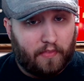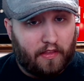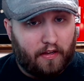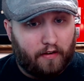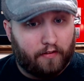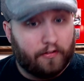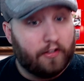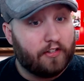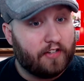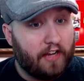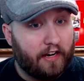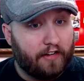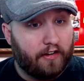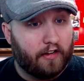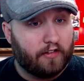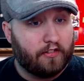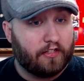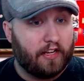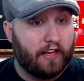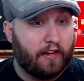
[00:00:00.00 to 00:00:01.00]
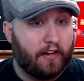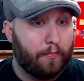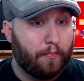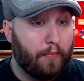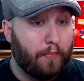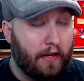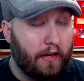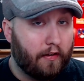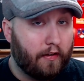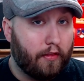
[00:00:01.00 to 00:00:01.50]
This guy does get a
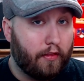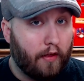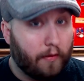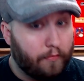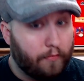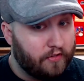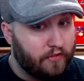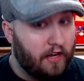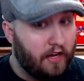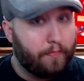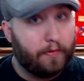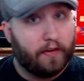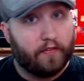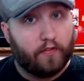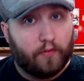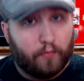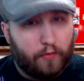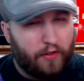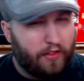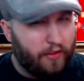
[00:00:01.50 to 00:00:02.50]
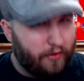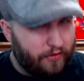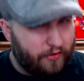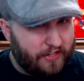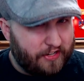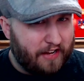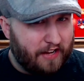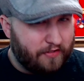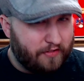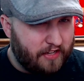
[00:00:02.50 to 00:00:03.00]
big thumbs up even with those
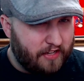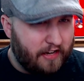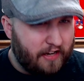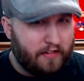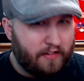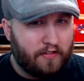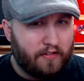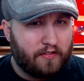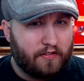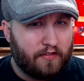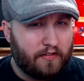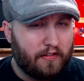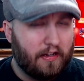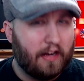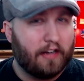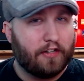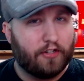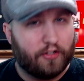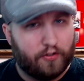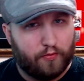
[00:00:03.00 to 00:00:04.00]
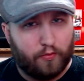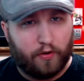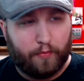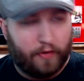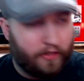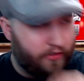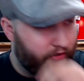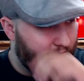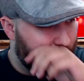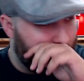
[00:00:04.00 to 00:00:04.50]
downsides. I just want to
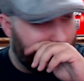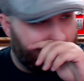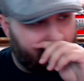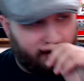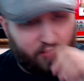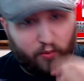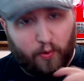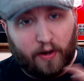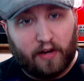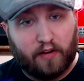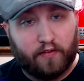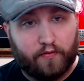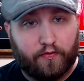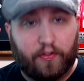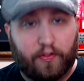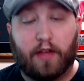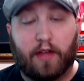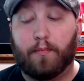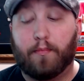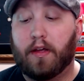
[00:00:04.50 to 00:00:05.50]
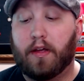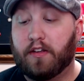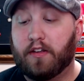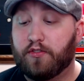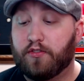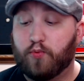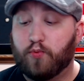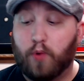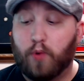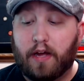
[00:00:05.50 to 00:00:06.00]
make sure that you're aware of them
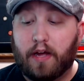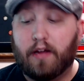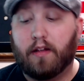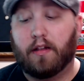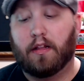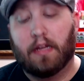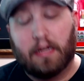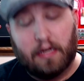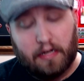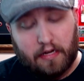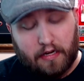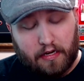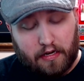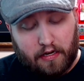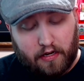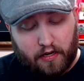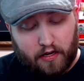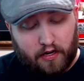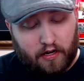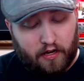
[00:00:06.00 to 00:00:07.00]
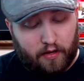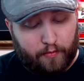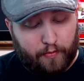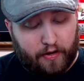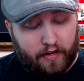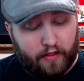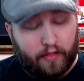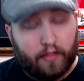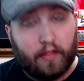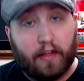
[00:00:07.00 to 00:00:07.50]
as well. I
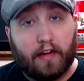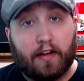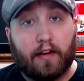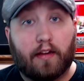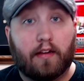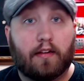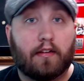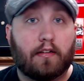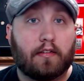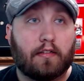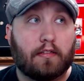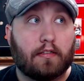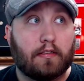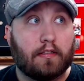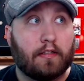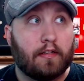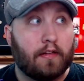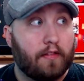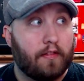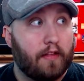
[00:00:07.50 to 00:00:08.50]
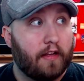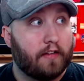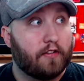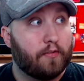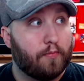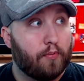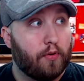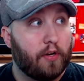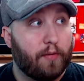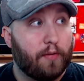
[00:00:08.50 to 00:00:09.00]
think that's
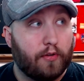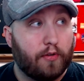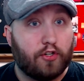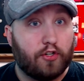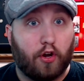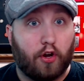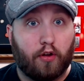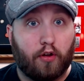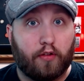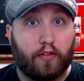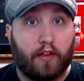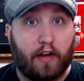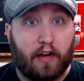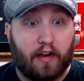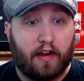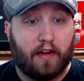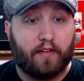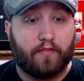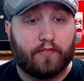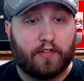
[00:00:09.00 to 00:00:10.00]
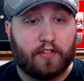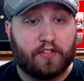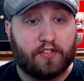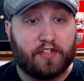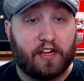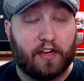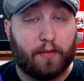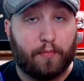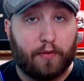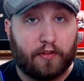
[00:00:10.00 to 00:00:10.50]
pretty much all that I have to
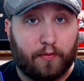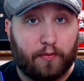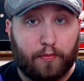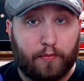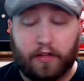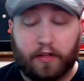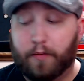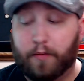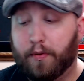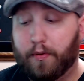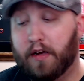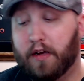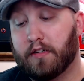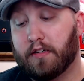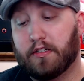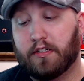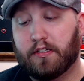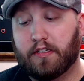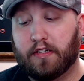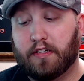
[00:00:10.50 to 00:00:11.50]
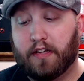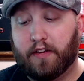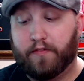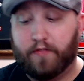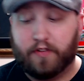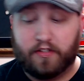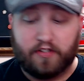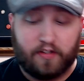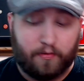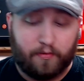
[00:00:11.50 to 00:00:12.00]
say about the billet box. If
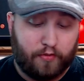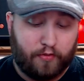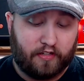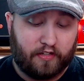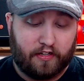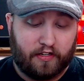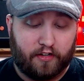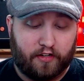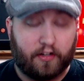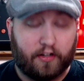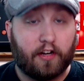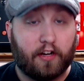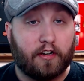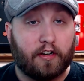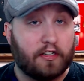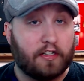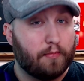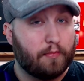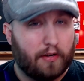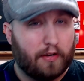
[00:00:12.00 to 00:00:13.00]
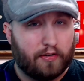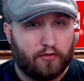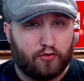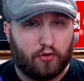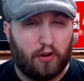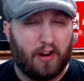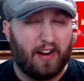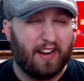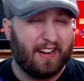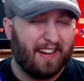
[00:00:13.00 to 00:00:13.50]
it's something that you're curious about
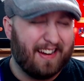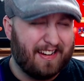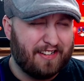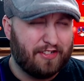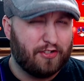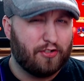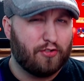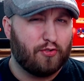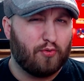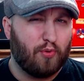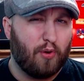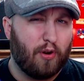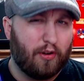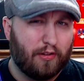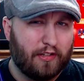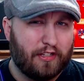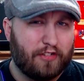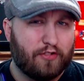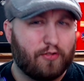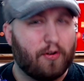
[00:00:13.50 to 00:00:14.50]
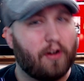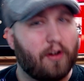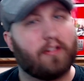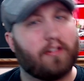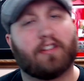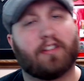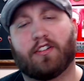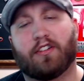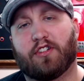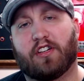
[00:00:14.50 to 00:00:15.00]
trying, I strongly
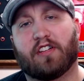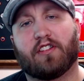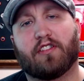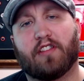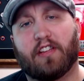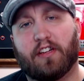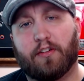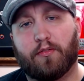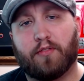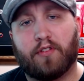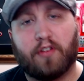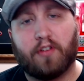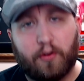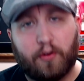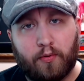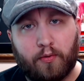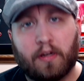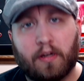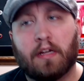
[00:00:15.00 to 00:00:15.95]
suggest that you do.